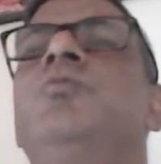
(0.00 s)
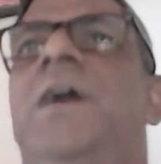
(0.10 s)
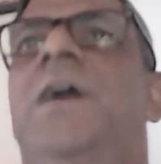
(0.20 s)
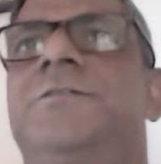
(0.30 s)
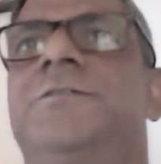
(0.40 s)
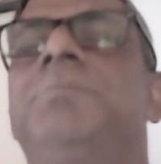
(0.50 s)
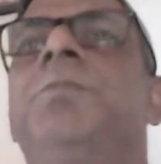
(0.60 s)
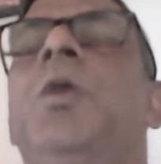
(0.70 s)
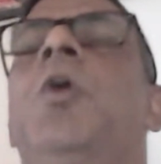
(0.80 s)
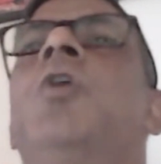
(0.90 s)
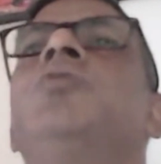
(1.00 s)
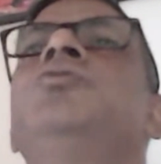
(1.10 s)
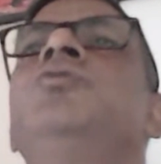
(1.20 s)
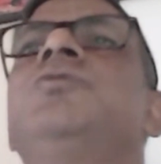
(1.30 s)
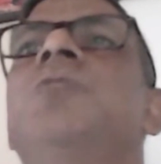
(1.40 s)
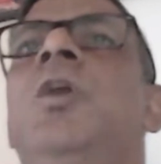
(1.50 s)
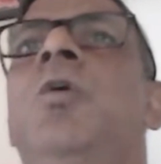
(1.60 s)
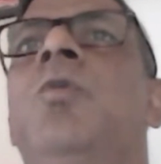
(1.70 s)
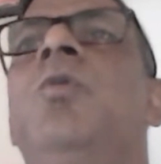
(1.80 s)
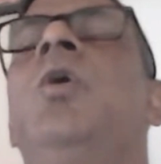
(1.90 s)
fast or too
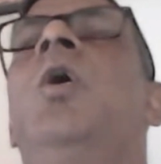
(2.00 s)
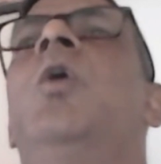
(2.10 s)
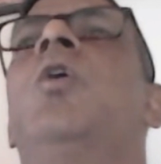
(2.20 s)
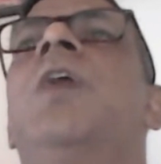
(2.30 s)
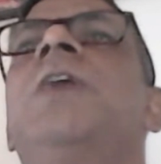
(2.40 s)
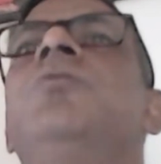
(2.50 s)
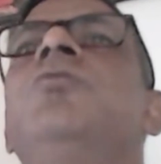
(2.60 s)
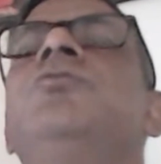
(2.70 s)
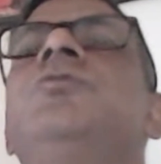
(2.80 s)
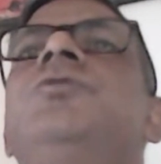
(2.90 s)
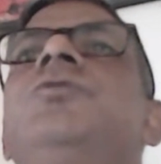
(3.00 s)
slow, or I don't